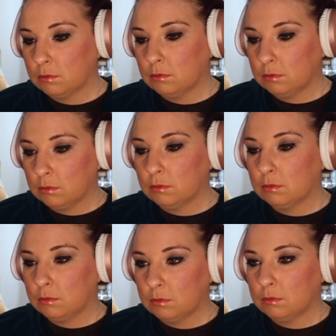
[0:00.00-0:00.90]
abandon
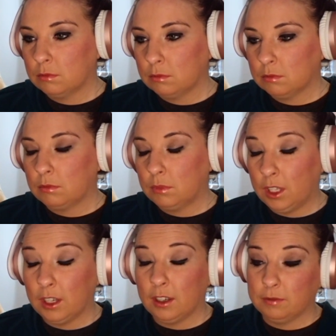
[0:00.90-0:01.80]
a defensive advantage.
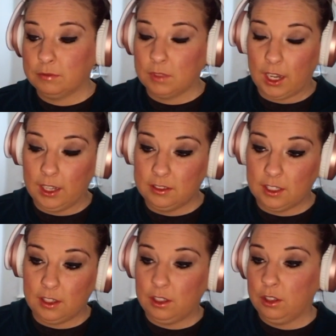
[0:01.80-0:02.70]
Yeah, I'd
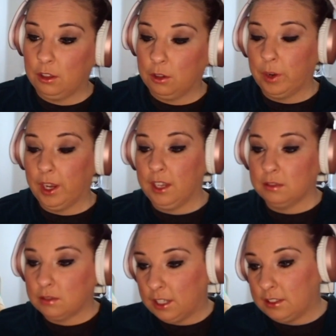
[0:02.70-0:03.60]
say you, you wait.
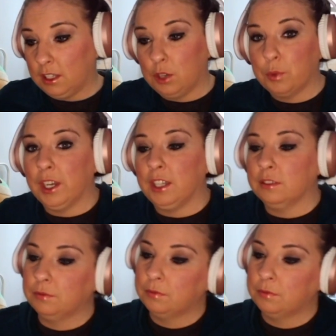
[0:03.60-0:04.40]
I'd say you wait